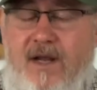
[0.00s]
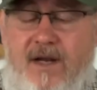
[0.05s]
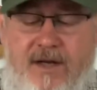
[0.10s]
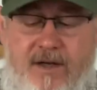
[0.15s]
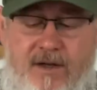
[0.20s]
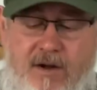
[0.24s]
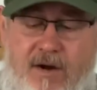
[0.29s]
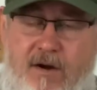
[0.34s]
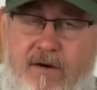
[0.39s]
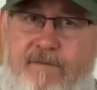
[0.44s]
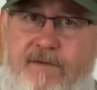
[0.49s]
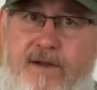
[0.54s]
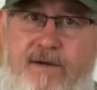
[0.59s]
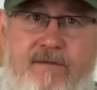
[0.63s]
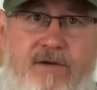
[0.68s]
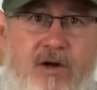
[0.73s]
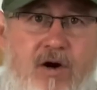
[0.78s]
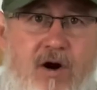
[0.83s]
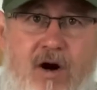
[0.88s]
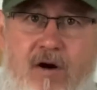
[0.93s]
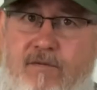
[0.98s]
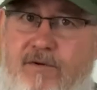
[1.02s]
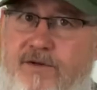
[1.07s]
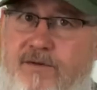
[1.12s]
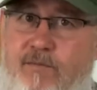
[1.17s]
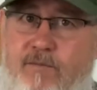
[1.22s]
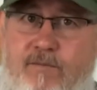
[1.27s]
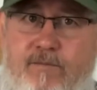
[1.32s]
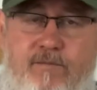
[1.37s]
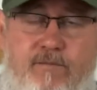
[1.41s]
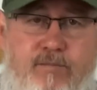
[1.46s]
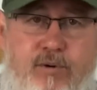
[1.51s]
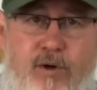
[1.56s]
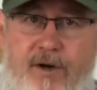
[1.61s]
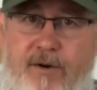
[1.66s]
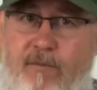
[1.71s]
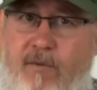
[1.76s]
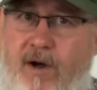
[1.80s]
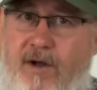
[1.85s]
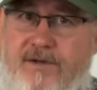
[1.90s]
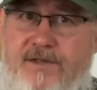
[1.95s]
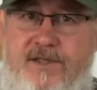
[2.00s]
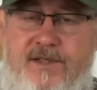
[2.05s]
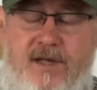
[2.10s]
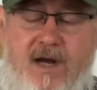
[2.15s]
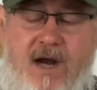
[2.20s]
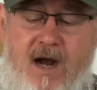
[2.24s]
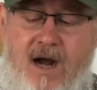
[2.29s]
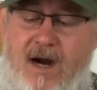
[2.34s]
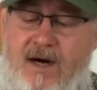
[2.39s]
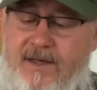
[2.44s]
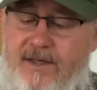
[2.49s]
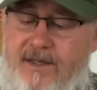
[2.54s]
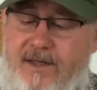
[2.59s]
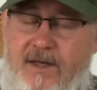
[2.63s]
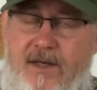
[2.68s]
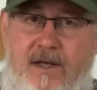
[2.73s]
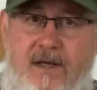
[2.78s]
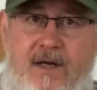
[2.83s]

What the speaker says: you know, VVR was pretty well stocked,